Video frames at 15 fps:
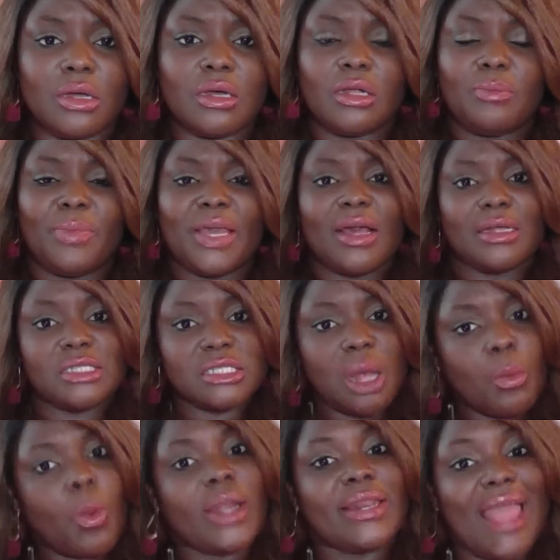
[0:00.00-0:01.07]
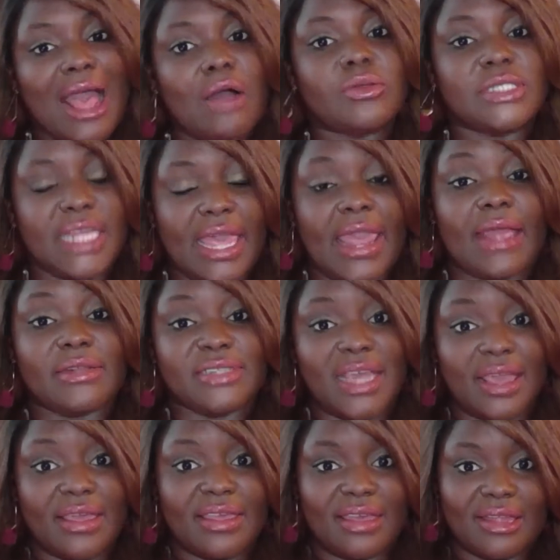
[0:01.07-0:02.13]
good because someone else can't
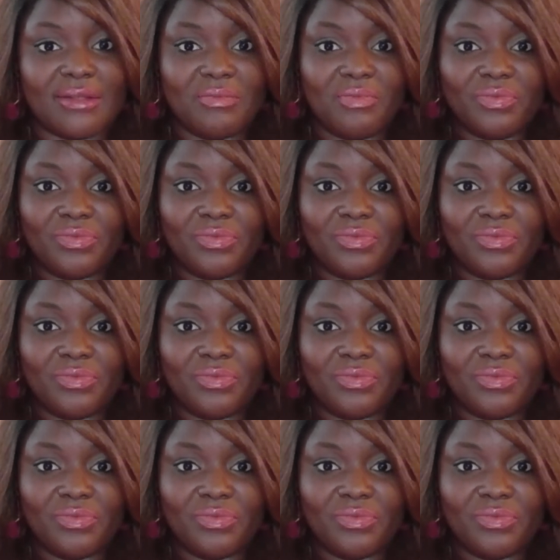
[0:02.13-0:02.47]
take it.